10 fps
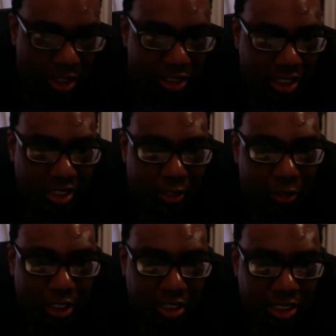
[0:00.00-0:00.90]
you see
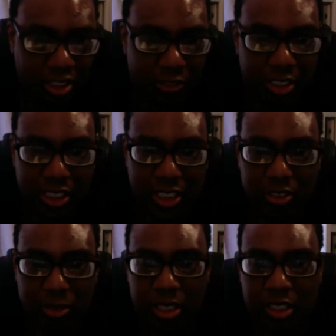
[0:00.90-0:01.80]
yourself 10 years
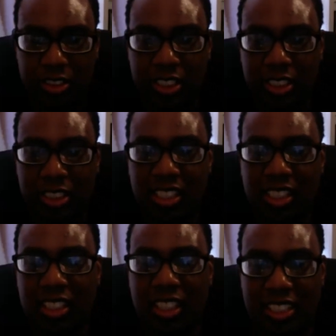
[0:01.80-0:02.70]
from now? 10 years down the
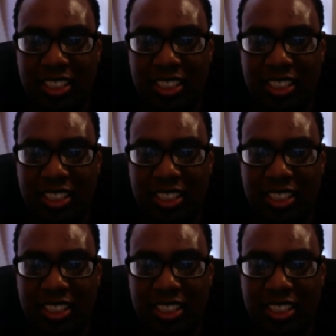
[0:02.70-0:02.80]
line?